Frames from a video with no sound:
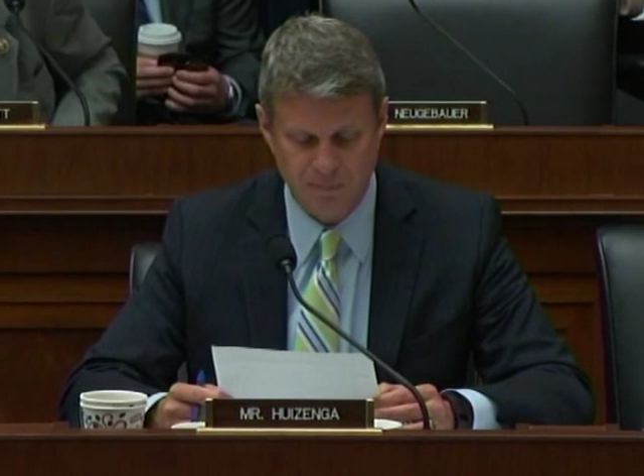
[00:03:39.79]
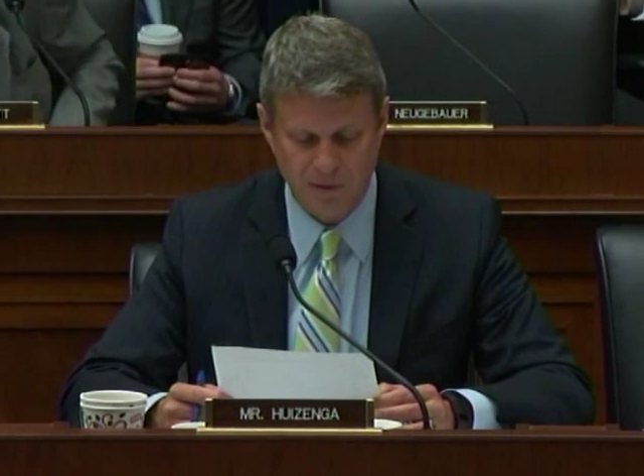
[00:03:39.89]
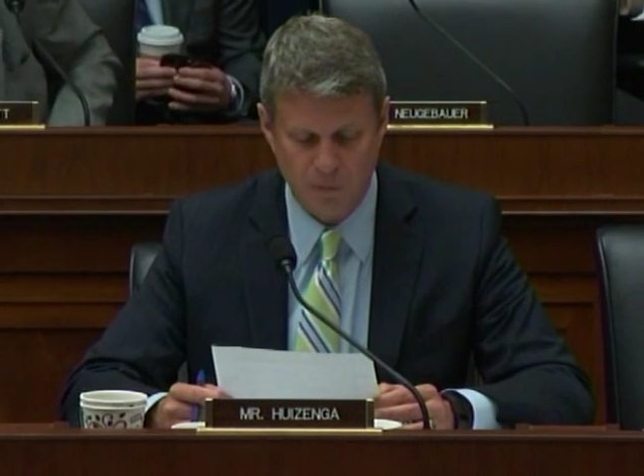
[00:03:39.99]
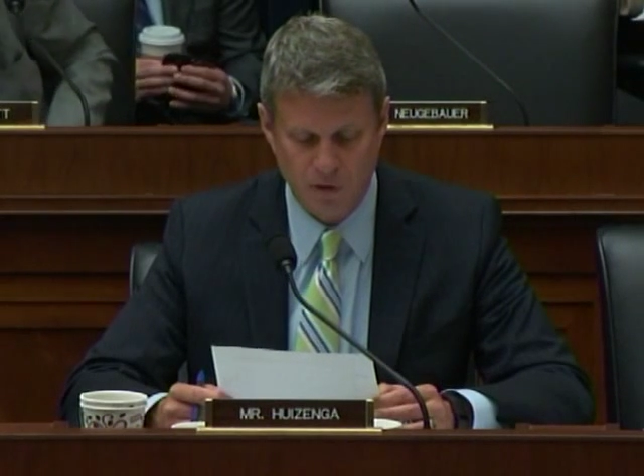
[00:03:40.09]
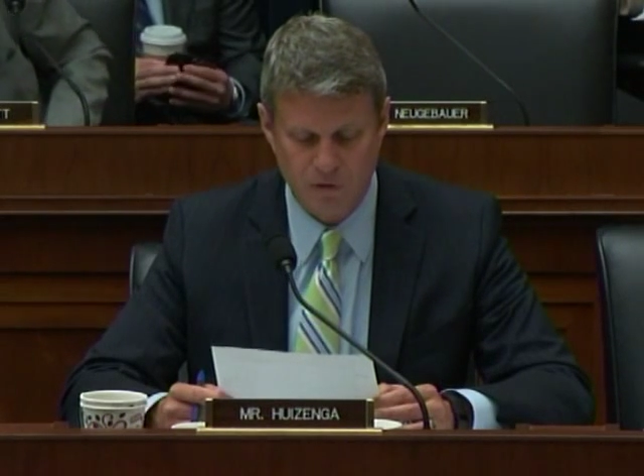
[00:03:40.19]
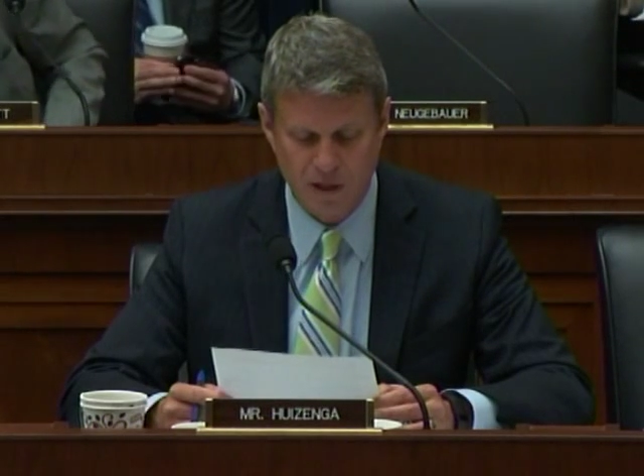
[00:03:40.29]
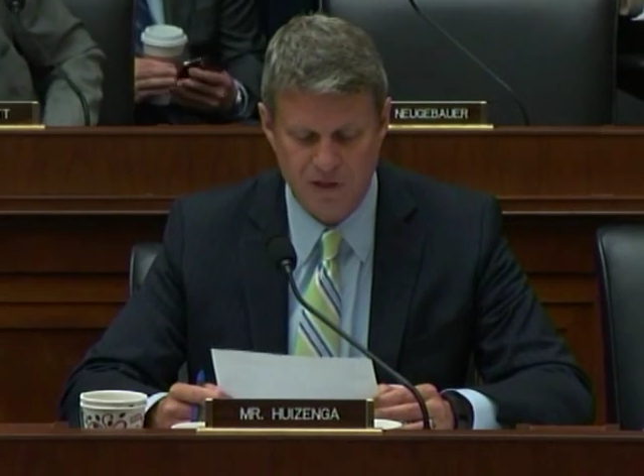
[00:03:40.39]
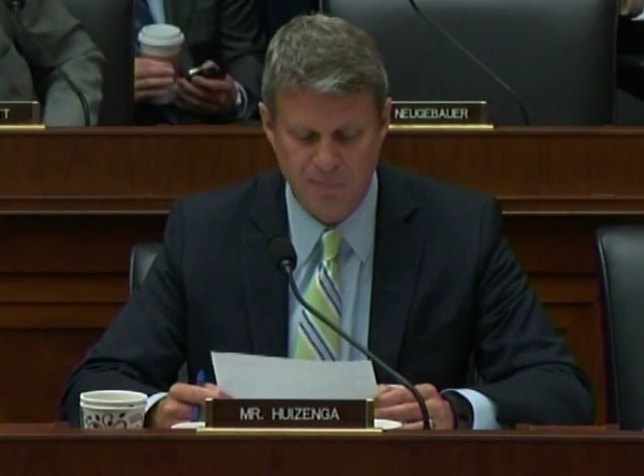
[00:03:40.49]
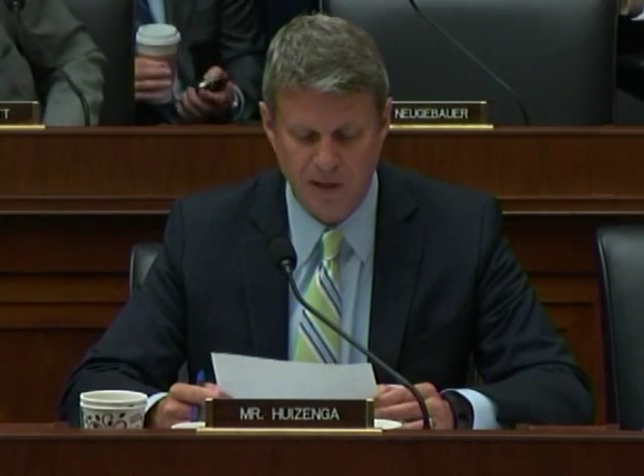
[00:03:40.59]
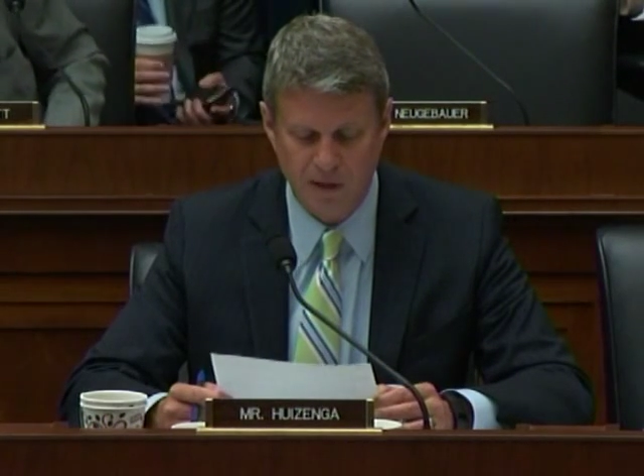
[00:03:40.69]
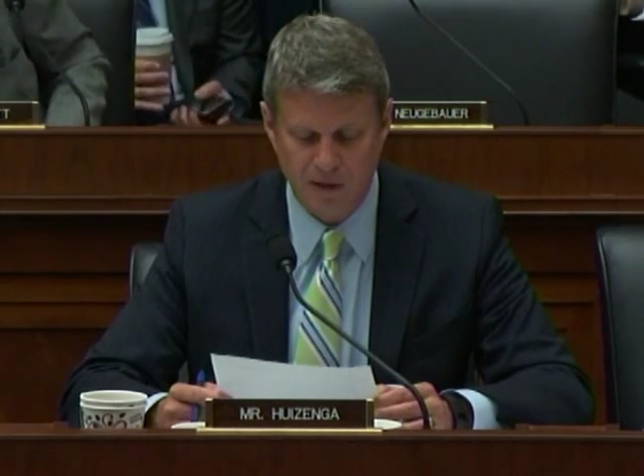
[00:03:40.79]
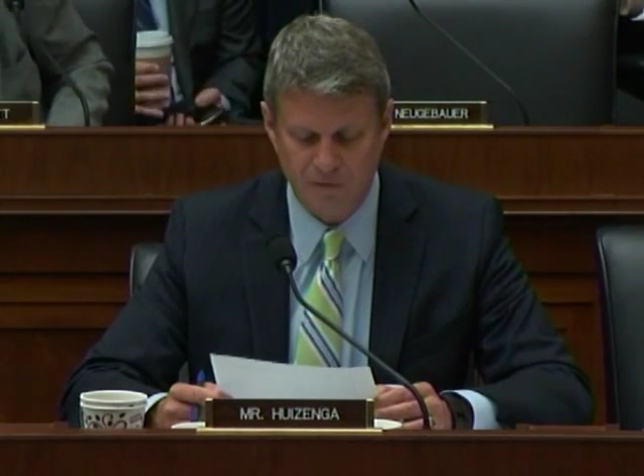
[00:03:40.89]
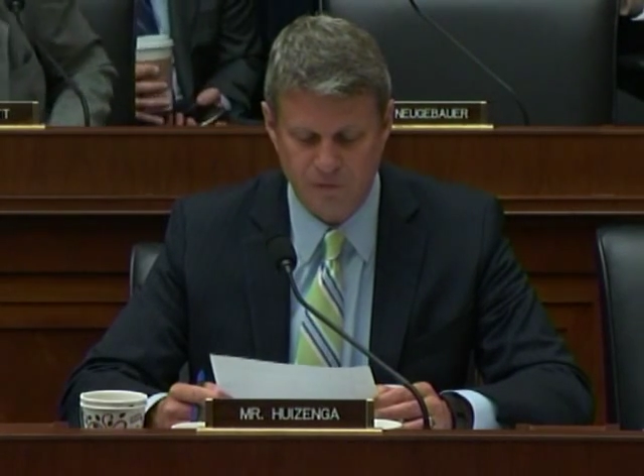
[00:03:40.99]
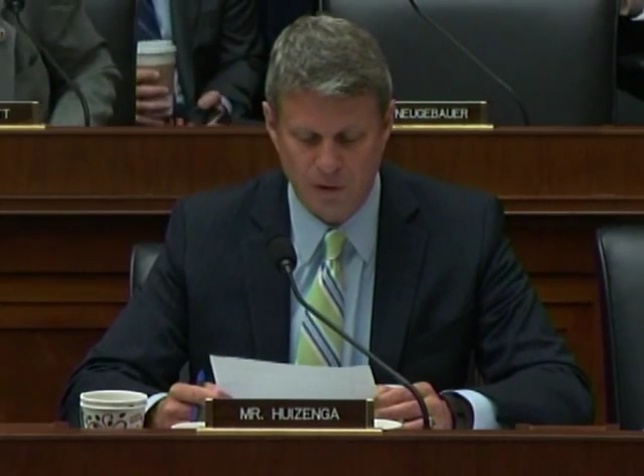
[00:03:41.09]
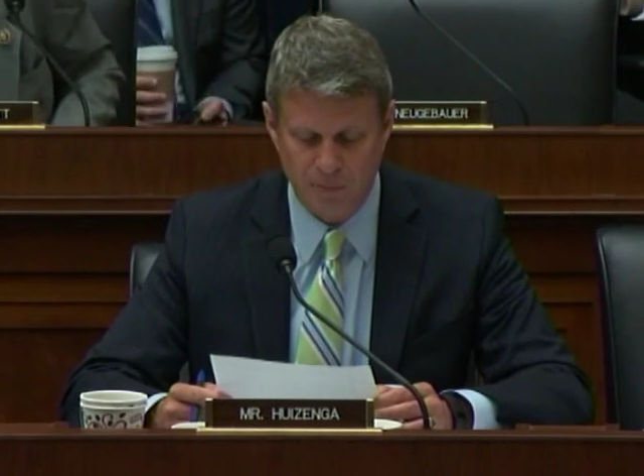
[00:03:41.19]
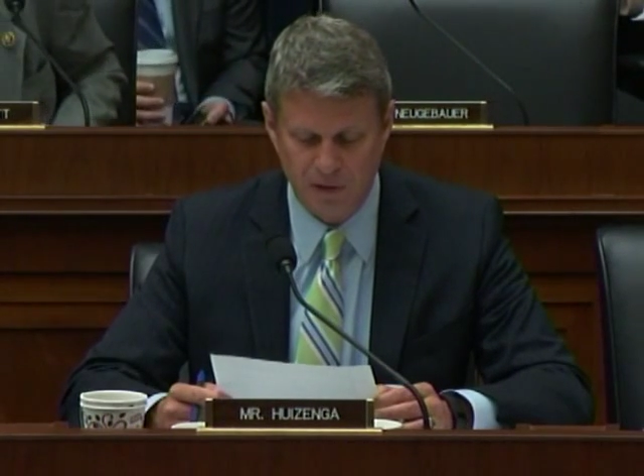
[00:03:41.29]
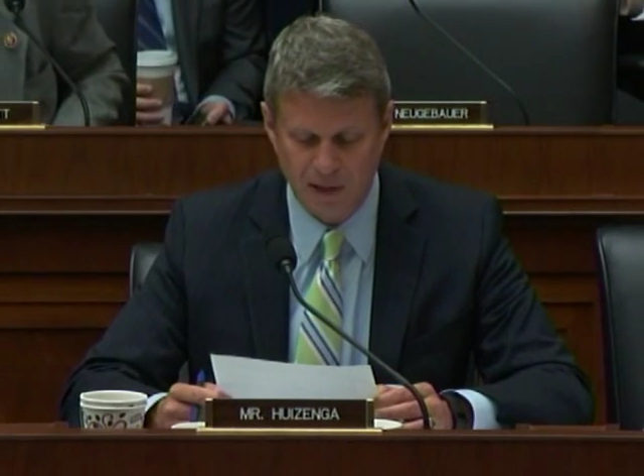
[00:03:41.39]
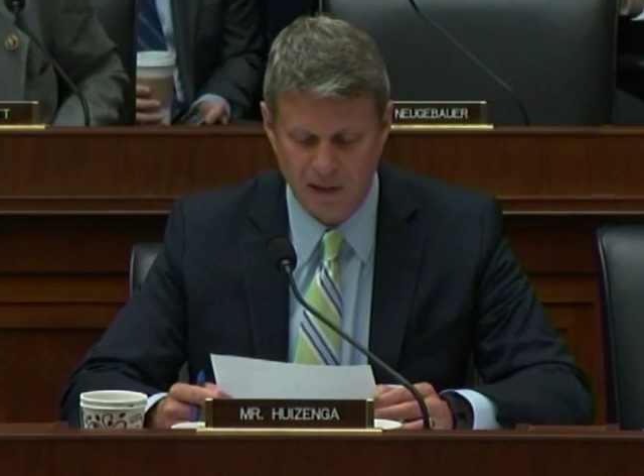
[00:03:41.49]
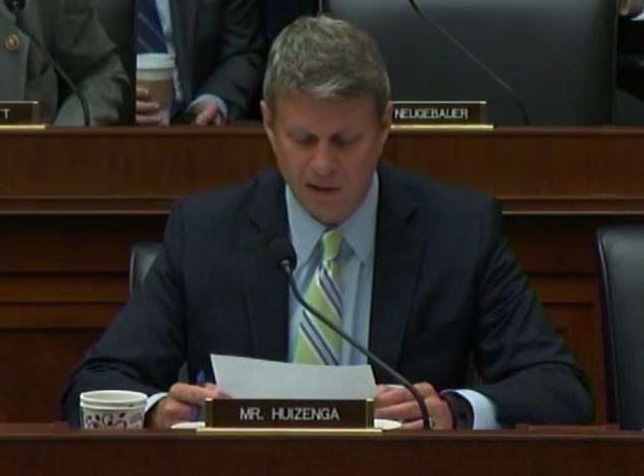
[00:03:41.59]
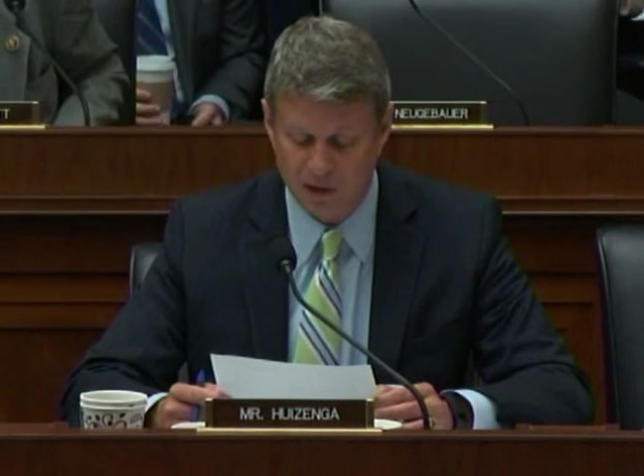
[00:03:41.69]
to be more transparent in formulating